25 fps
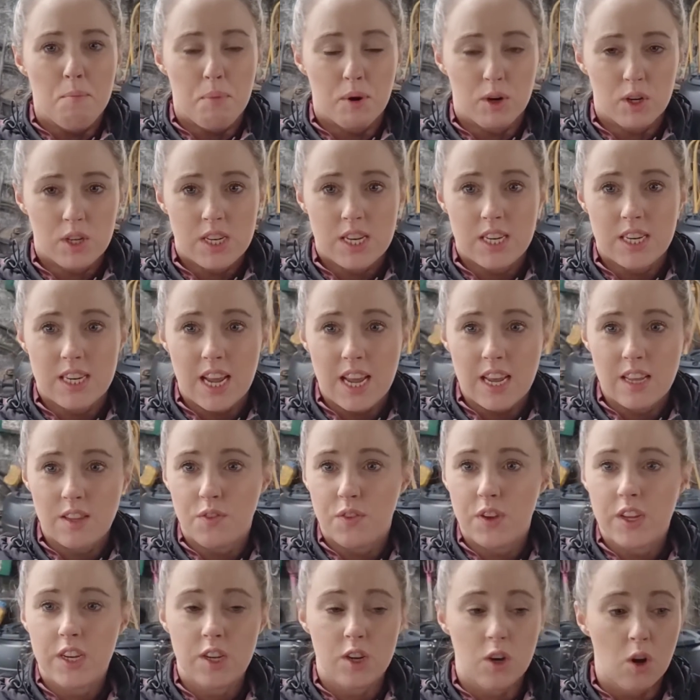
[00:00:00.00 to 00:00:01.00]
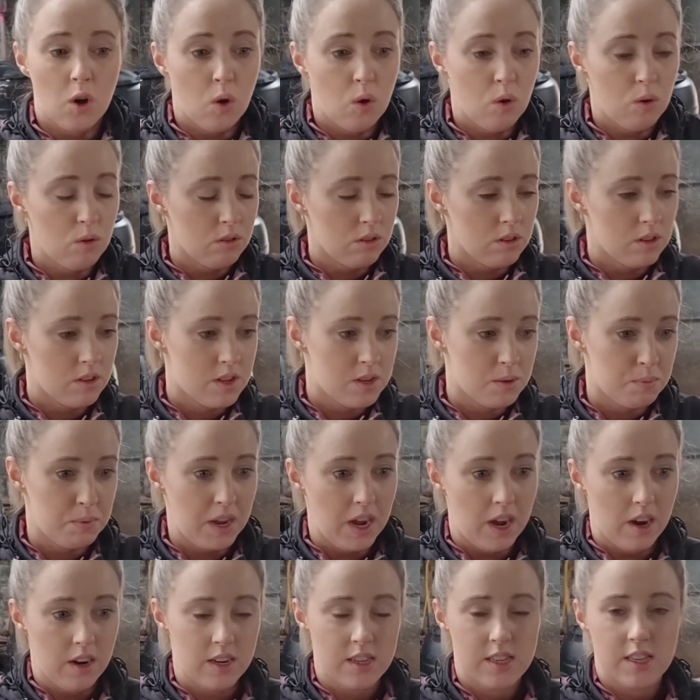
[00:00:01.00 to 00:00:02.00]
But today's video, to
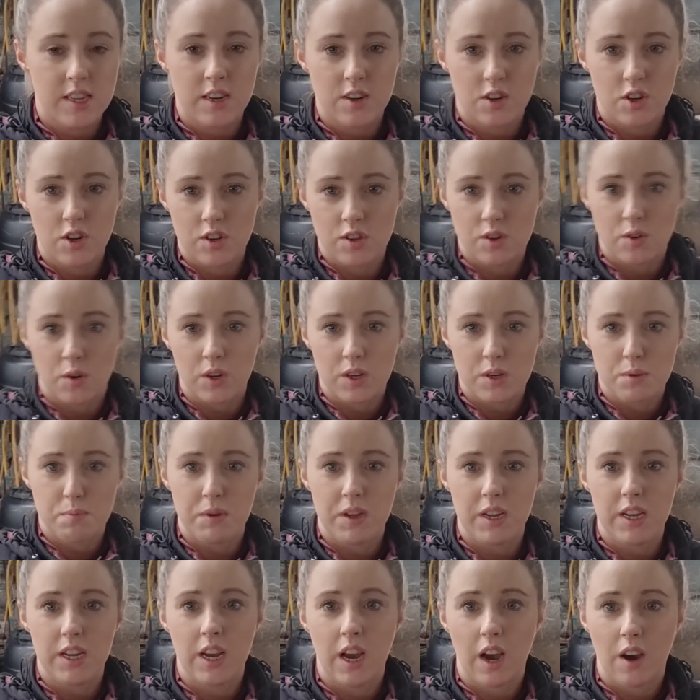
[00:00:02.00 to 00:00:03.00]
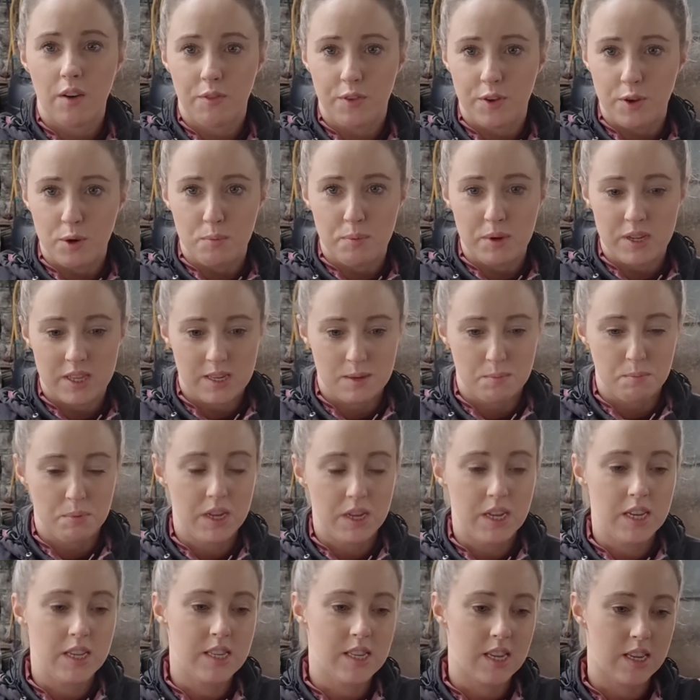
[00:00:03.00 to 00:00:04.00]
be honest, there's just going to be a few bits and
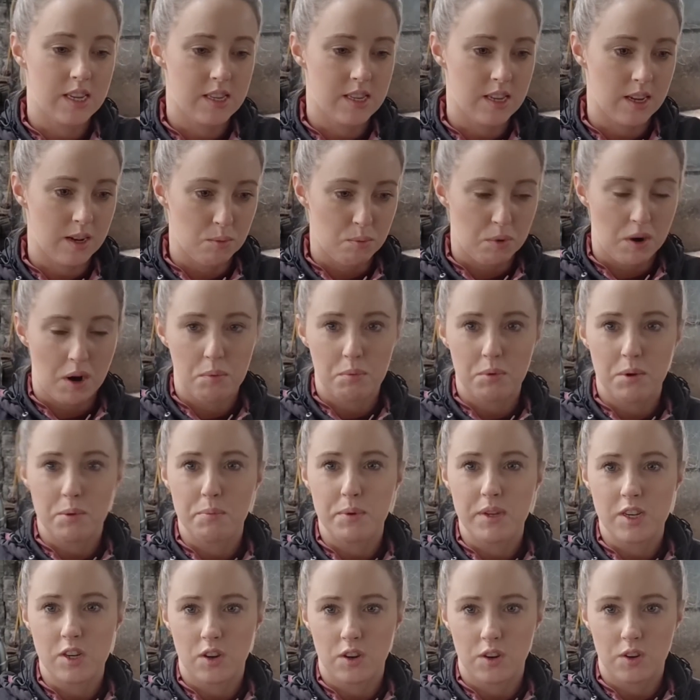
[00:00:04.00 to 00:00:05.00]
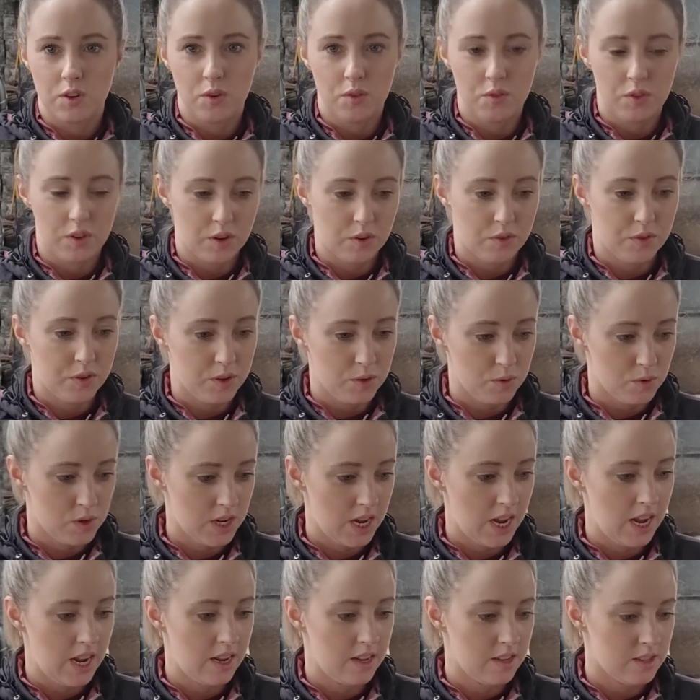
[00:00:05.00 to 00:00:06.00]
pieces. It'll probably be done over a few
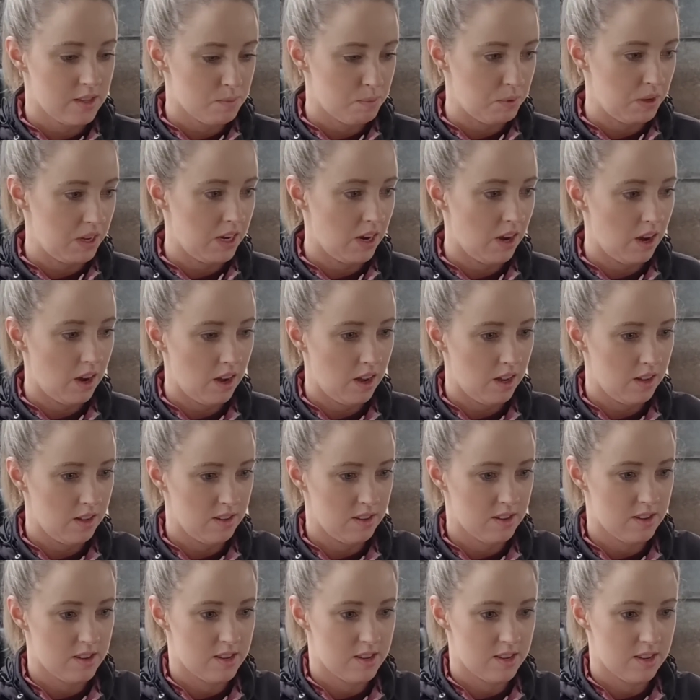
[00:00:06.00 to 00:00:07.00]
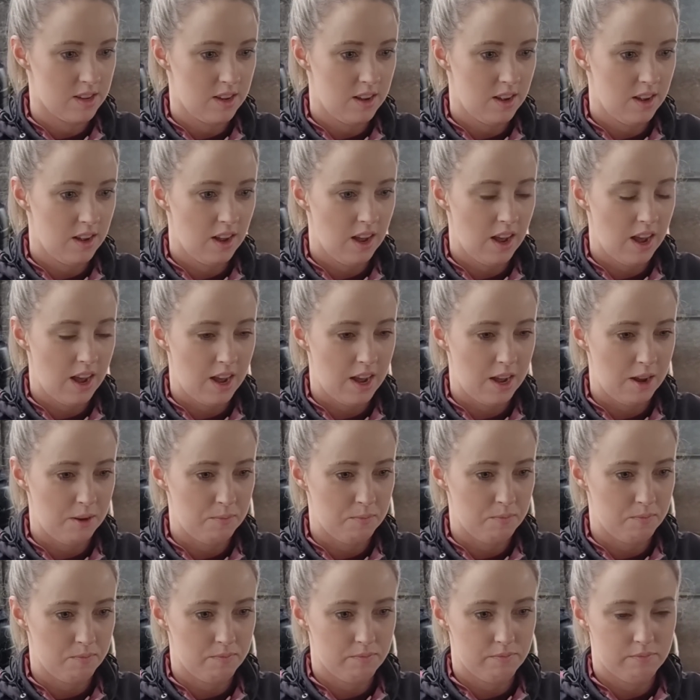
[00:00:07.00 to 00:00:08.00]
days because
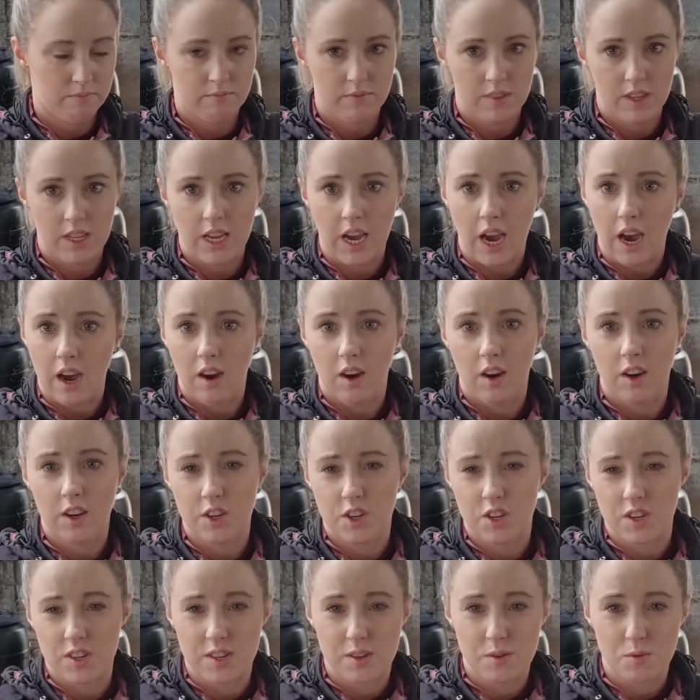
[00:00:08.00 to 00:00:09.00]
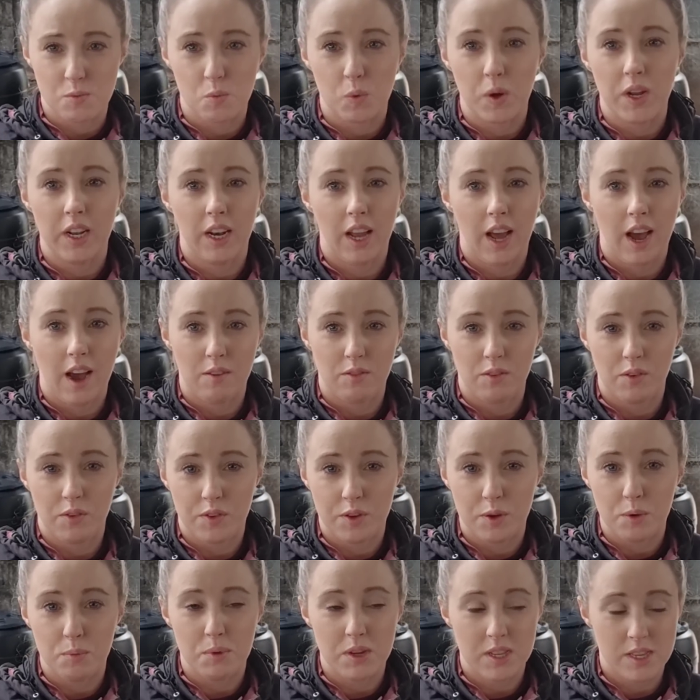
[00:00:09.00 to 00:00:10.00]
I just will have a
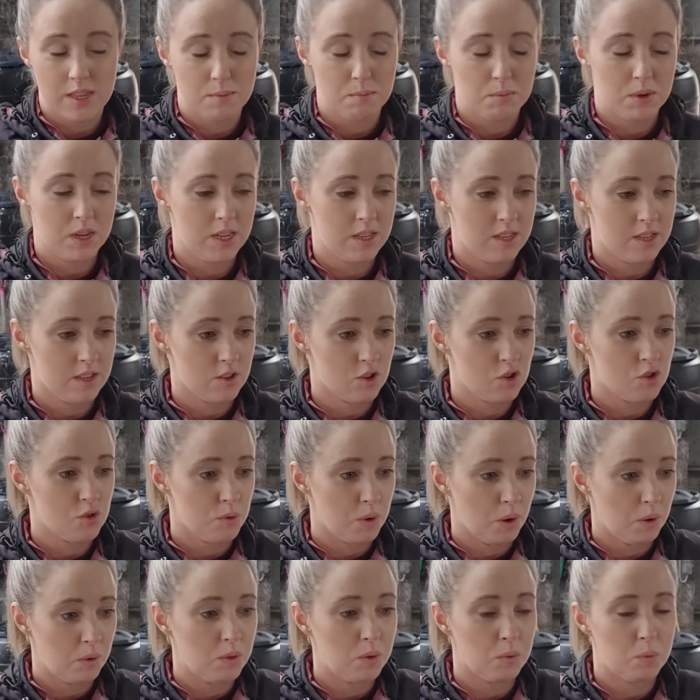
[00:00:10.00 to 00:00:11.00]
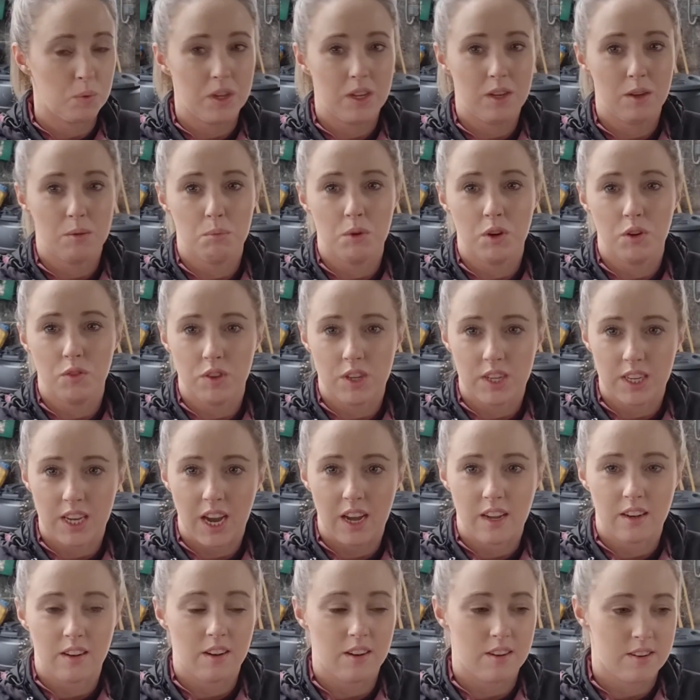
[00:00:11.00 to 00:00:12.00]
few bits and pieces throughout the week, moving
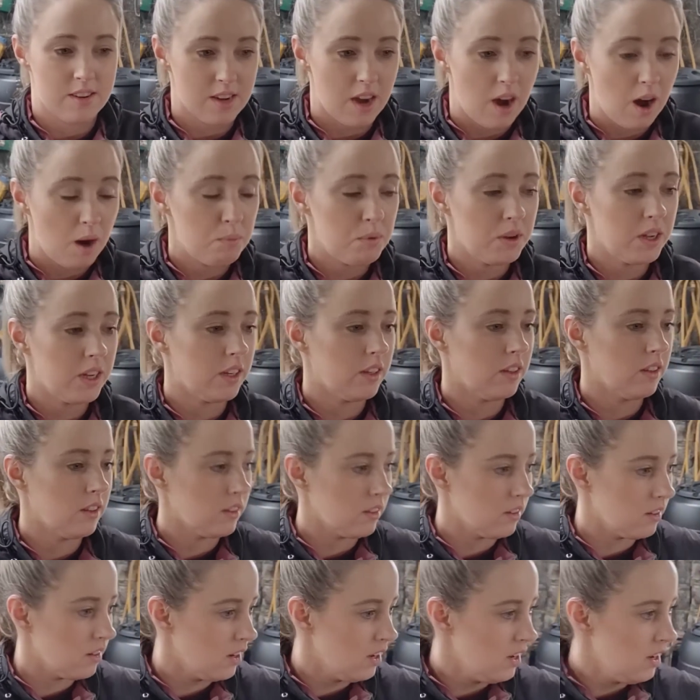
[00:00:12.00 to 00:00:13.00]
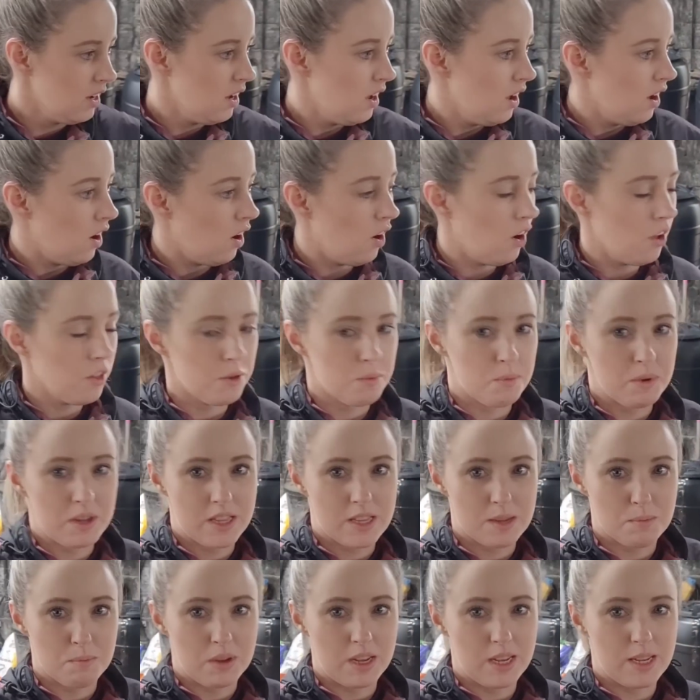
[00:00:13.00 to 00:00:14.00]
cattle, topping and other
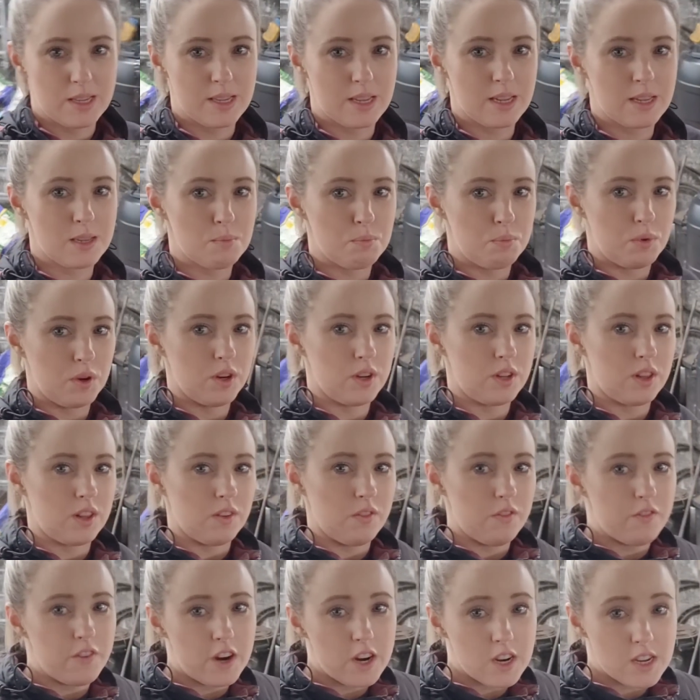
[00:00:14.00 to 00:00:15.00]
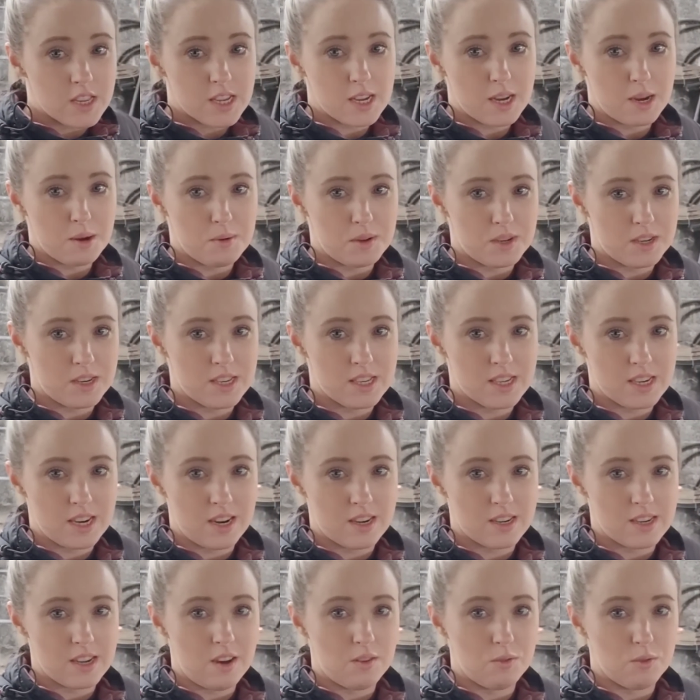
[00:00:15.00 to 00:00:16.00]
bits and pieces. But the first thing I want to
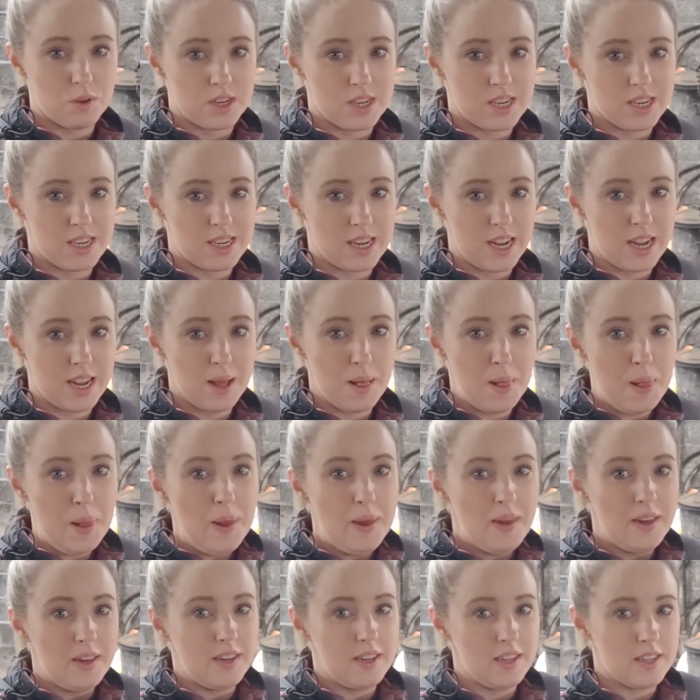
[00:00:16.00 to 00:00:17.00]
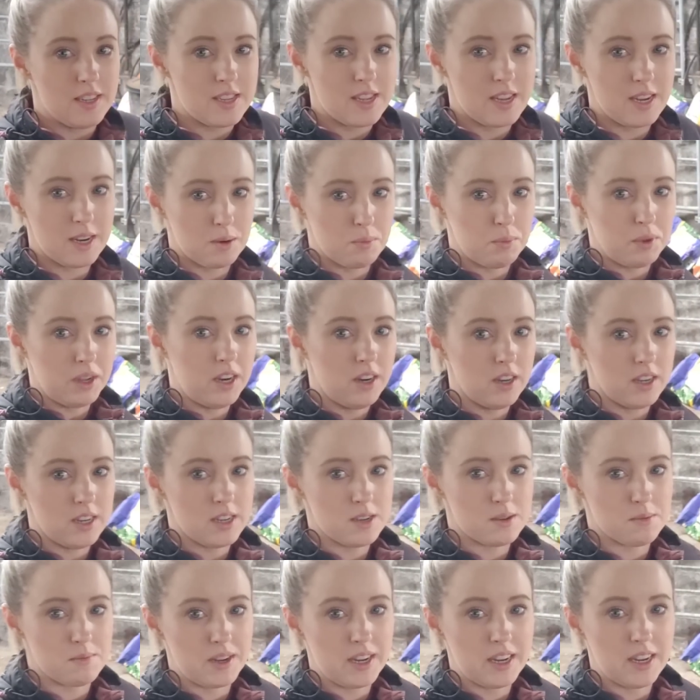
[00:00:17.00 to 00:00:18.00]
start off with today is here
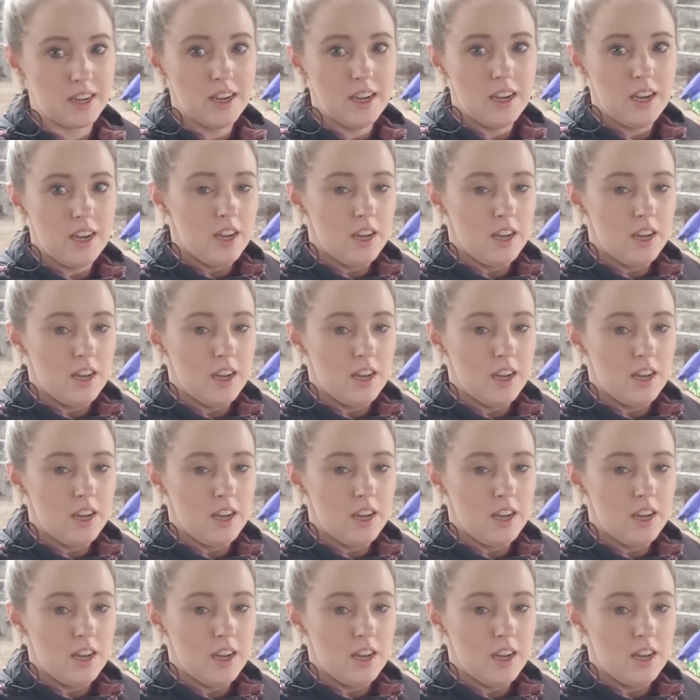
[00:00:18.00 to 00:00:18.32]
behind me.